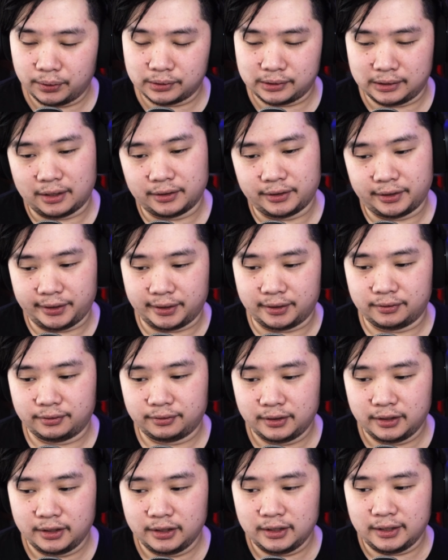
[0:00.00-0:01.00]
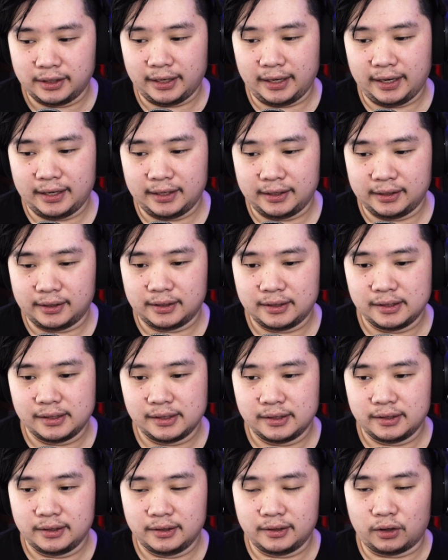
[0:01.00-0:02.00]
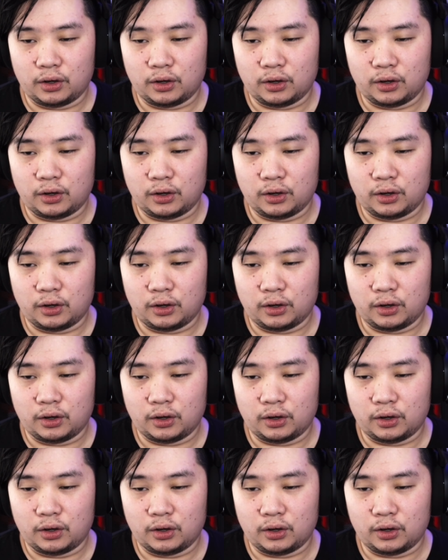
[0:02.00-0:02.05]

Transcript: audio is loud enough, and